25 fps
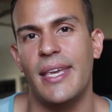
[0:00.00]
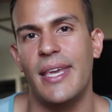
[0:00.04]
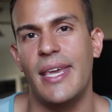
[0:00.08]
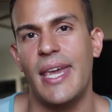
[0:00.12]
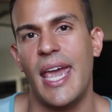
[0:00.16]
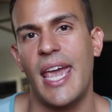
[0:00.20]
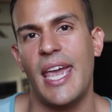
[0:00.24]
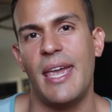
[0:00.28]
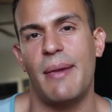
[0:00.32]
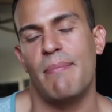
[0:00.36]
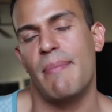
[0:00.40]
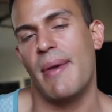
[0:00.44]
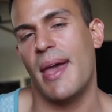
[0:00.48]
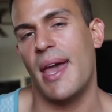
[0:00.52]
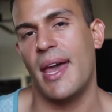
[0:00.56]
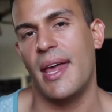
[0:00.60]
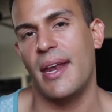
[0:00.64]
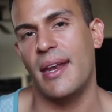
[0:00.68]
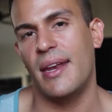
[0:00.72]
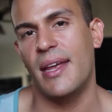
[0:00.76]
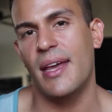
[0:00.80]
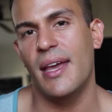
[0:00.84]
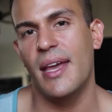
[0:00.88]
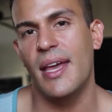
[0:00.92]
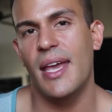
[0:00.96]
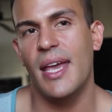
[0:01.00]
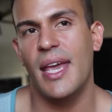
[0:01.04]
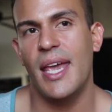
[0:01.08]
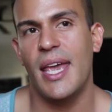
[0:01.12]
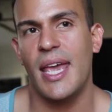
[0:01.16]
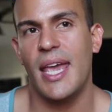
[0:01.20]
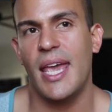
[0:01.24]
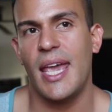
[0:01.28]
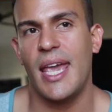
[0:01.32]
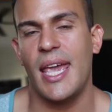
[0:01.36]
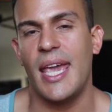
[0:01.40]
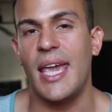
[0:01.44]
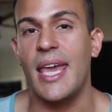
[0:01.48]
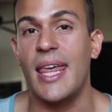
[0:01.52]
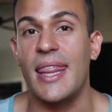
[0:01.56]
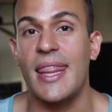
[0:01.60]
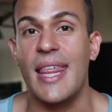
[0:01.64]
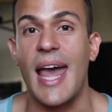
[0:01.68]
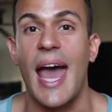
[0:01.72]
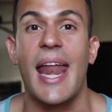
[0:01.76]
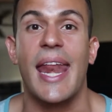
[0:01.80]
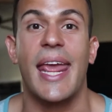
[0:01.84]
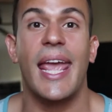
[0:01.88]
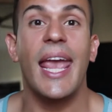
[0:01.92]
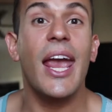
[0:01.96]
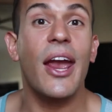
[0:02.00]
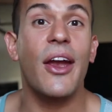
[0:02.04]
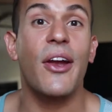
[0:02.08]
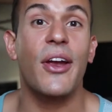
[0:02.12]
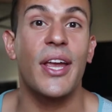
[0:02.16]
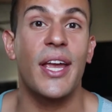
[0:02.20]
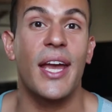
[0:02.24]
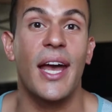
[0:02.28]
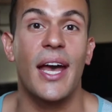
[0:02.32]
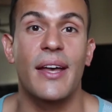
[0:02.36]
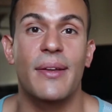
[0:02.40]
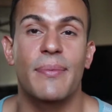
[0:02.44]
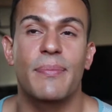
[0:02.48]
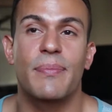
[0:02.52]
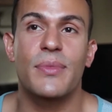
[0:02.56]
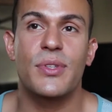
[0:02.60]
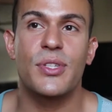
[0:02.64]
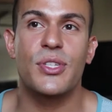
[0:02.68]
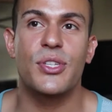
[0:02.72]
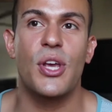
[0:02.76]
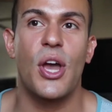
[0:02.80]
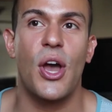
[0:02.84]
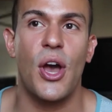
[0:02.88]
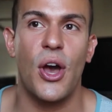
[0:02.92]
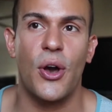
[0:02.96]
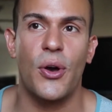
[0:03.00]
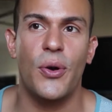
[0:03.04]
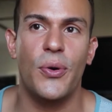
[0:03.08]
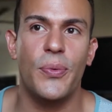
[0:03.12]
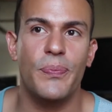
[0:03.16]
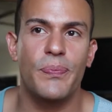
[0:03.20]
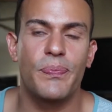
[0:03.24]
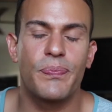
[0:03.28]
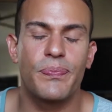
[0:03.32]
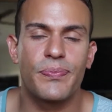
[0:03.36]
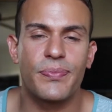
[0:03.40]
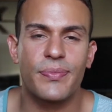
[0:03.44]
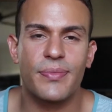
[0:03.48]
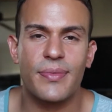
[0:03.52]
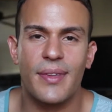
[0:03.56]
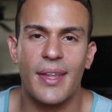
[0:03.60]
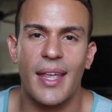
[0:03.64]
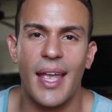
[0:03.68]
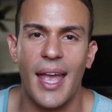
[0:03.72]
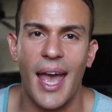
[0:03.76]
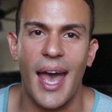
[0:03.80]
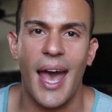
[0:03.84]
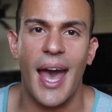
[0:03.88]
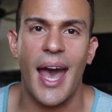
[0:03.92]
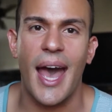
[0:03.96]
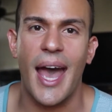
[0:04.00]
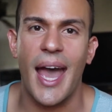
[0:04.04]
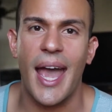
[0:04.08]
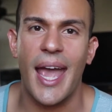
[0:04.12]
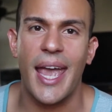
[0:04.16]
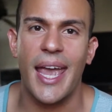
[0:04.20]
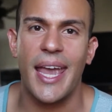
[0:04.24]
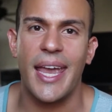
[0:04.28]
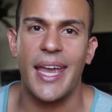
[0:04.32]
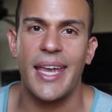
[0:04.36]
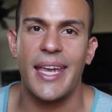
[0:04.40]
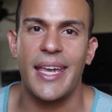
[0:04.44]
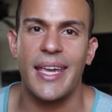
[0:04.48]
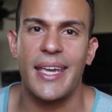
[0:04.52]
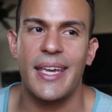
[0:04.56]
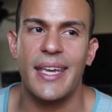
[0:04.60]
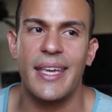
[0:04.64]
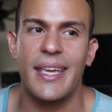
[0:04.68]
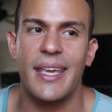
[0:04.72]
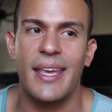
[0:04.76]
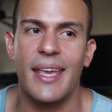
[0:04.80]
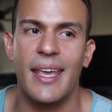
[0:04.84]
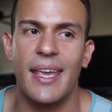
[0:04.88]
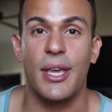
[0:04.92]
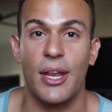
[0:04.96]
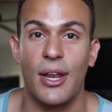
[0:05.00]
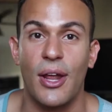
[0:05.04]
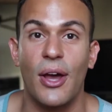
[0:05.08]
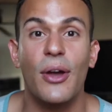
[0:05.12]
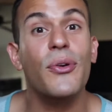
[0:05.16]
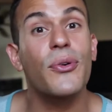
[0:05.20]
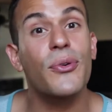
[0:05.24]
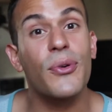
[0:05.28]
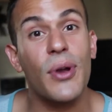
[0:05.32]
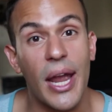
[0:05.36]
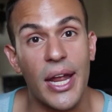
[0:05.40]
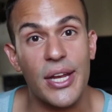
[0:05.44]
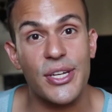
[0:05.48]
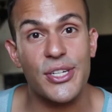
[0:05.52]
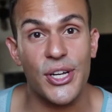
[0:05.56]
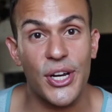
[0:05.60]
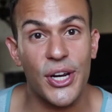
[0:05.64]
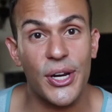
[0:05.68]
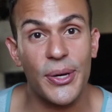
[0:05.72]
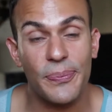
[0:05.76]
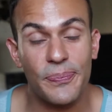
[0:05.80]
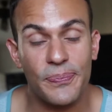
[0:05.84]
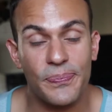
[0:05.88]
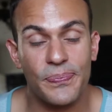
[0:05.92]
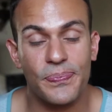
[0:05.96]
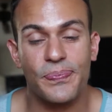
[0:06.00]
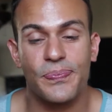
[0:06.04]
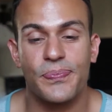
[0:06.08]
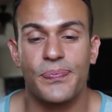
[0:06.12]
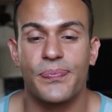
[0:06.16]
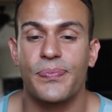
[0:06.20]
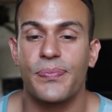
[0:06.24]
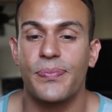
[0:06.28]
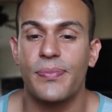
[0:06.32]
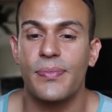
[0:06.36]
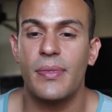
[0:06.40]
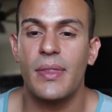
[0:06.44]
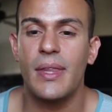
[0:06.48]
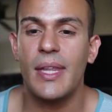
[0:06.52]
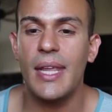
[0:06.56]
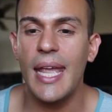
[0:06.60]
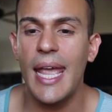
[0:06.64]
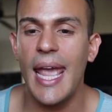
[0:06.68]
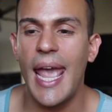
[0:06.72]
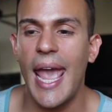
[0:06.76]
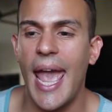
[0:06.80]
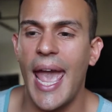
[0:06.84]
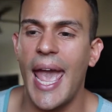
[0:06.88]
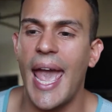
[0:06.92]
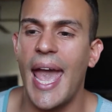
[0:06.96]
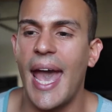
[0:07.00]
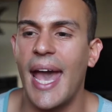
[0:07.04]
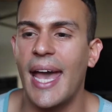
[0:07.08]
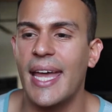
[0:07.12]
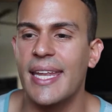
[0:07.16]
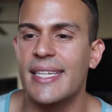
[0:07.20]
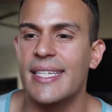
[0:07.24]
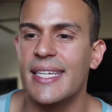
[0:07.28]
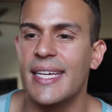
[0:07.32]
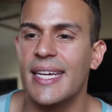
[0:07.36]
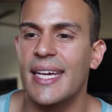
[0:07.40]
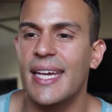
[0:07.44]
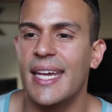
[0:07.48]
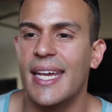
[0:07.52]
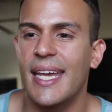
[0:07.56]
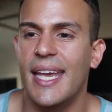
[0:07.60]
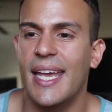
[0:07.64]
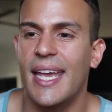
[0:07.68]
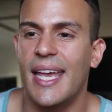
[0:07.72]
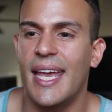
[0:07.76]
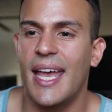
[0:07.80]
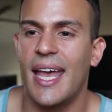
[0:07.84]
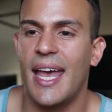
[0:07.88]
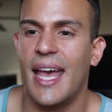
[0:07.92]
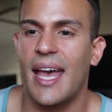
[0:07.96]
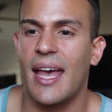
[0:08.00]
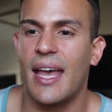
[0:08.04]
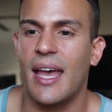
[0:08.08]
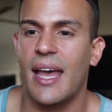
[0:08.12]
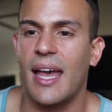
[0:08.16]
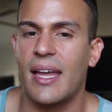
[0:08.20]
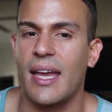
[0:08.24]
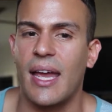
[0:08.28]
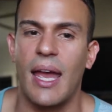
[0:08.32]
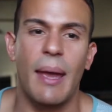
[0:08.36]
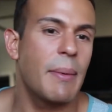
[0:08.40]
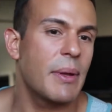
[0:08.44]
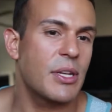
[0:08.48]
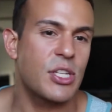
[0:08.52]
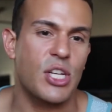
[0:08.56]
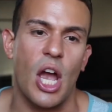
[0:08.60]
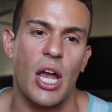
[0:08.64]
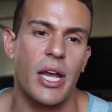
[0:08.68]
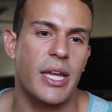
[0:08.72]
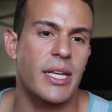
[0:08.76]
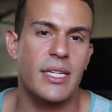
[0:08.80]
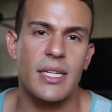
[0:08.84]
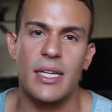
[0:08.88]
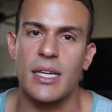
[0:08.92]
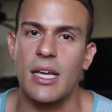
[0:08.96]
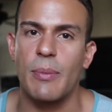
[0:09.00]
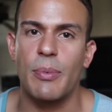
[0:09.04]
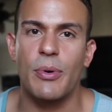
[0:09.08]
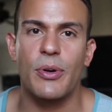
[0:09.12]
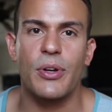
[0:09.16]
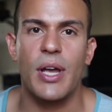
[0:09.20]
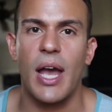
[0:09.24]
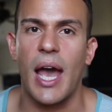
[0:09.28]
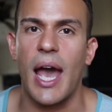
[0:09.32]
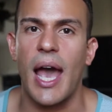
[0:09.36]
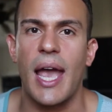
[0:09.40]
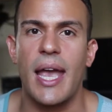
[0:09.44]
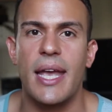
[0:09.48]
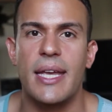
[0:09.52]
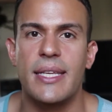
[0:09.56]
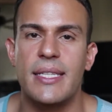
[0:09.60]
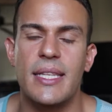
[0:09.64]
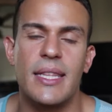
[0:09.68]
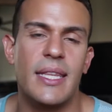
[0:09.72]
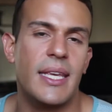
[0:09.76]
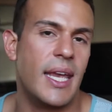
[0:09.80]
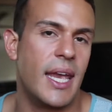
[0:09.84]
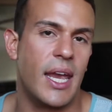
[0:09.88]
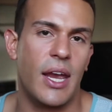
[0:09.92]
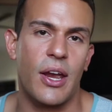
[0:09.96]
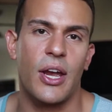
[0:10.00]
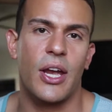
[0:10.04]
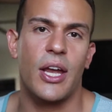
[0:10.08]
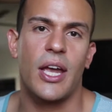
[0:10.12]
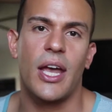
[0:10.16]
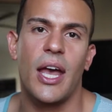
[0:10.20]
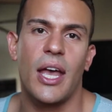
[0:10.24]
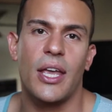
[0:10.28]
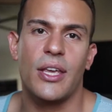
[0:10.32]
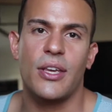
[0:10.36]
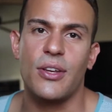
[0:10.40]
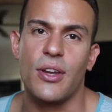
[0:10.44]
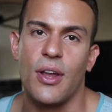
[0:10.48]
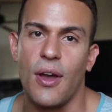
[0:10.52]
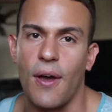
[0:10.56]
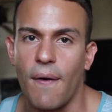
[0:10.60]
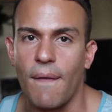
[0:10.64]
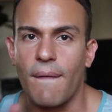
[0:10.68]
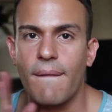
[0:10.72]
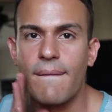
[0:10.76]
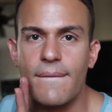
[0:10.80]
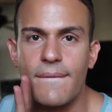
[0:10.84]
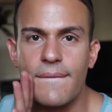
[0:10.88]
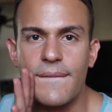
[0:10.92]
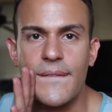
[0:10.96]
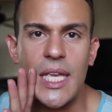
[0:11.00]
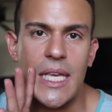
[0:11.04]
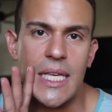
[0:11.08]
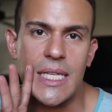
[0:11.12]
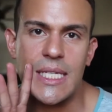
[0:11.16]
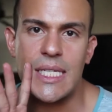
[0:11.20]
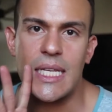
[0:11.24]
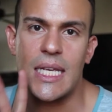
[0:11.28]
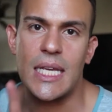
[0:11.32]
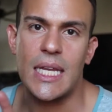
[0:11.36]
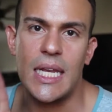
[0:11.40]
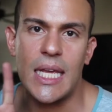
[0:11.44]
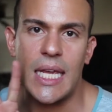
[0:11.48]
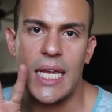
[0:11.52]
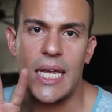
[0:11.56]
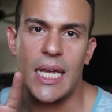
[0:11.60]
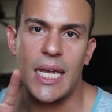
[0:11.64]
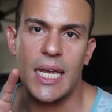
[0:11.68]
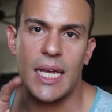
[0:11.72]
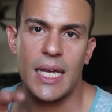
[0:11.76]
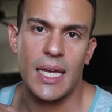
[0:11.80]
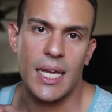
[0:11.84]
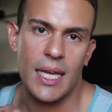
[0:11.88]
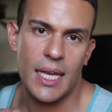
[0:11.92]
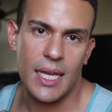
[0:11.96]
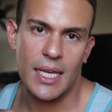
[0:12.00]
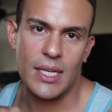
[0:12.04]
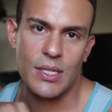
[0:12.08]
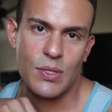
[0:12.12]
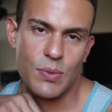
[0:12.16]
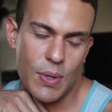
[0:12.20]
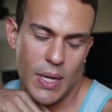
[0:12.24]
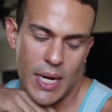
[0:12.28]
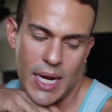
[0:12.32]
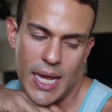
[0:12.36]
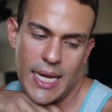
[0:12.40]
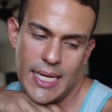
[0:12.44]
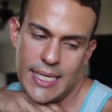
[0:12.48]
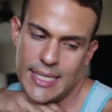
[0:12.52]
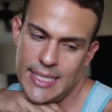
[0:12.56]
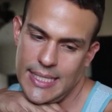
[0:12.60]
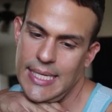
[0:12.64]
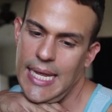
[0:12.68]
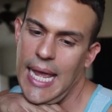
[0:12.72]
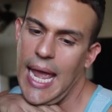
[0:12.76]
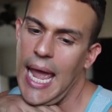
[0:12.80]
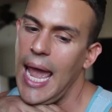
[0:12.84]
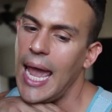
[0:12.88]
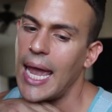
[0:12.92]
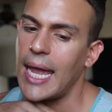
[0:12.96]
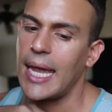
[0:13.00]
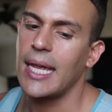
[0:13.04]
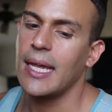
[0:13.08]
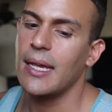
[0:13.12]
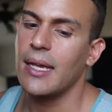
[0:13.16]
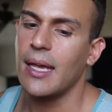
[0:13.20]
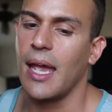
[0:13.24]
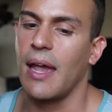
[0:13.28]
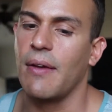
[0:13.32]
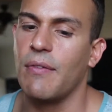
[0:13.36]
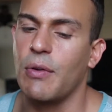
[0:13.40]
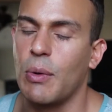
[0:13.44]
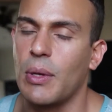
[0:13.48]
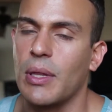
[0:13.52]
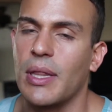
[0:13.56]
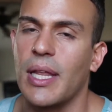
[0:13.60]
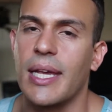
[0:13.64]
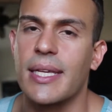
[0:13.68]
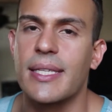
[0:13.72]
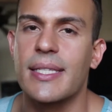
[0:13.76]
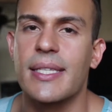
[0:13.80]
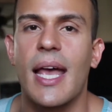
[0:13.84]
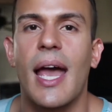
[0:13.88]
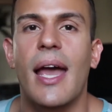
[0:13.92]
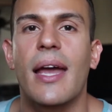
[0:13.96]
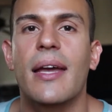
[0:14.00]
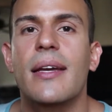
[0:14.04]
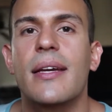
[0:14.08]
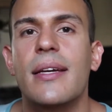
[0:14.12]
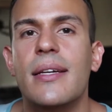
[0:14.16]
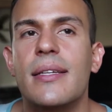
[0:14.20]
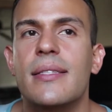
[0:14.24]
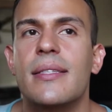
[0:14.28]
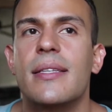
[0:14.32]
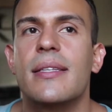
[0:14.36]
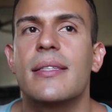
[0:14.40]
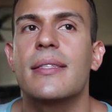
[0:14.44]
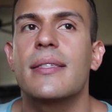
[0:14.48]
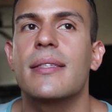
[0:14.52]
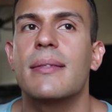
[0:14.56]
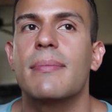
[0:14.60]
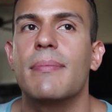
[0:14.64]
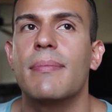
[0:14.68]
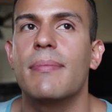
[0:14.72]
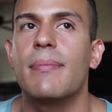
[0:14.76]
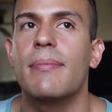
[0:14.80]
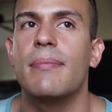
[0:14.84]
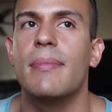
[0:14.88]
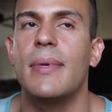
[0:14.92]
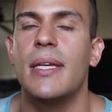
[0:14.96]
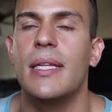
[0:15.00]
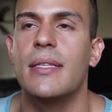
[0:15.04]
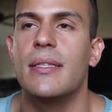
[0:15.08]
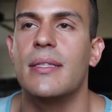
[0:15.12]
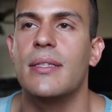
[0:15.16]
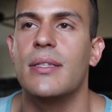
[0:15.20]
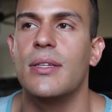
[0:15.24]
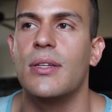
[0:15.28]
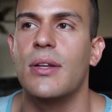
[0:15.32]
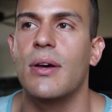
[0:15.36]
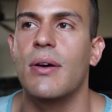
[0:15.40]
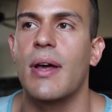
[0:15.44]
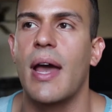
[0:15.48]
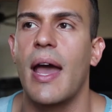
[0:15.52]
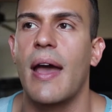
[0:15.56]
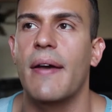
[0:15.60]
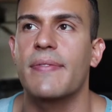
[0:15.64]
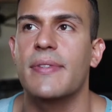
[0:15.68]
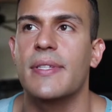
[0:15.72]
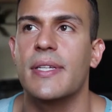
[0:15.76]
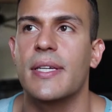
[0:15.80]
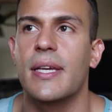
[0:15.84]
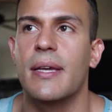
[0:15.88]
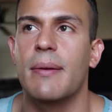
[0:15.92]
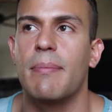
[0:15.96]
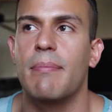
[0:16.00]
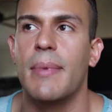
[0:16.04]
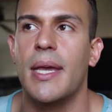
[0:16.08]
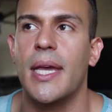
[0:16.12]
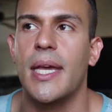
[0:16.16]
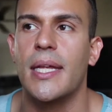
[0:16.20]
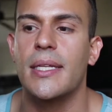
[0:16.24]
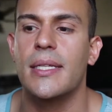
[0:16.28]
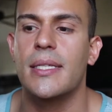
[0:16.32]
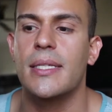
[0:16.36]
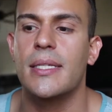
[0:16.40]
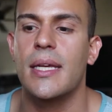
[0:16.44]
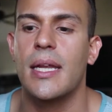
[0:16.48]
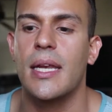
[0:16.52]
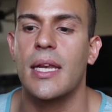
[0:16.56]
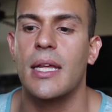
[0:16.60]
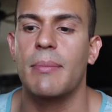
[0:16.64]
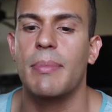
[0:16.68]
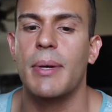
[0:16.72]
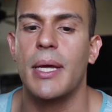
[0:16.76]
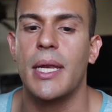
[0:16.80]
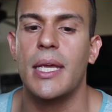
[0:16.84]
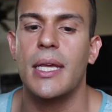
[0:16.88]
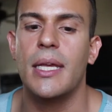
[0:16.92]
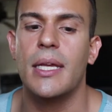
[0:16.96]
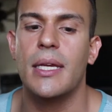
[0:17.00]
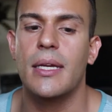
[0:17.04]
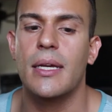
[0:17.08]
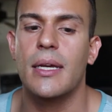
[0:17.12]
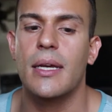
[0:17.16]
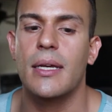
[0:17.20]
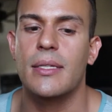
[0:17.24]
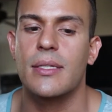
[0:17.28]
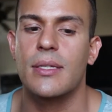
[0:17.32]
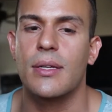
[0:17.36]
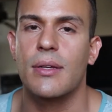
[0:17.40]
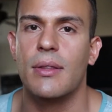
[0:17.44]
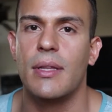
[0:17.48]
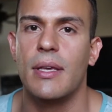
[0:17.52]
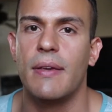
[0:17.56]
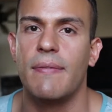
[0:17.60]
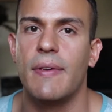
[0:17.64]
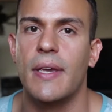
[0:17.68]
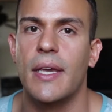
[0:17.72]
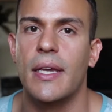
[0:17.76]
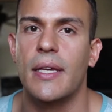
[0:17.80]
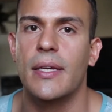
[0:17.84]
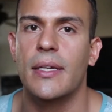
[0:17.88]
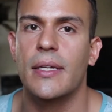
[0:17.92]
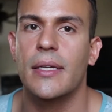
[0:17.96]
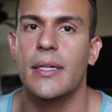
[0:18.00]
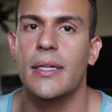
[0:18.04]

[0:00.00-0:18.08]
gay men in that area. So I get on Grindr, and I'm talking to a couple guys in the area, you know, visiting is what I say. Everyone likes that because it means you don't have to commit to anybody because they're leaving.